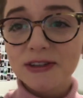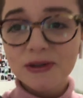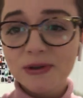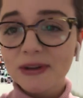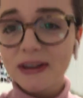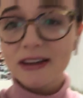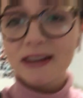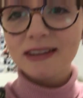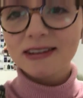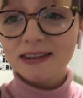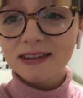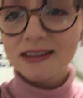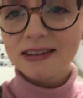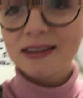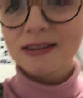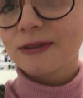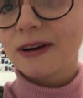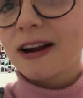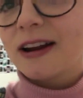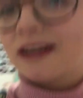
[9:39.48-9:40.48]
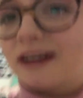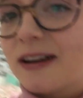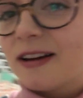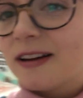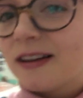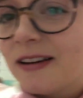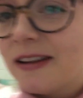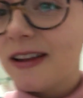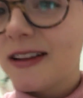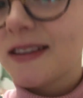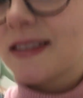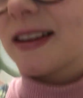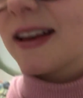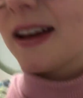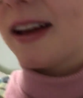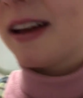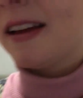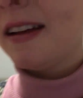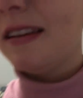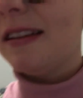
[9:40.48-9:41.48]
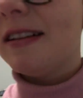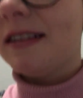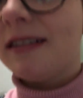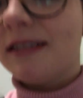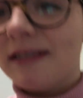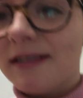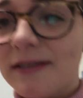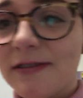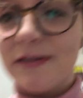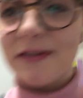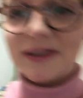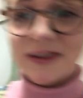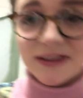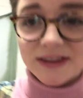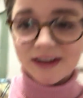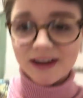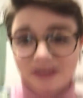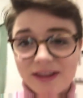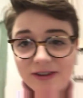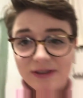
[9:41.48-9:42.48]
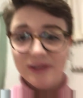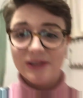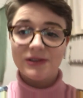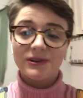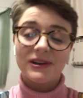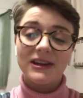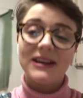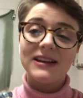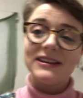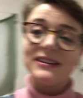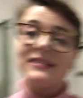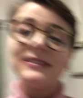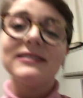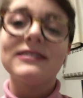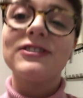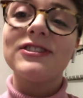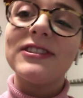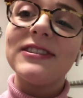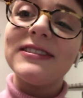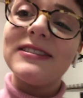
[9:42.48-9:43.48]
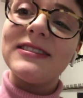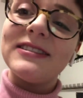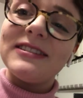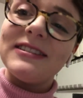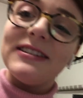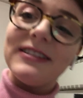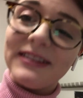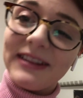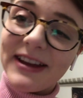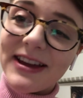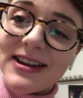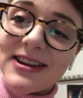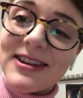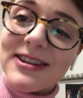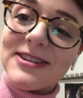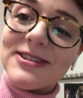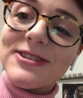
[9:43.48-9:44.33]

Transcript: suitcase right on inside of the other suitcase, just like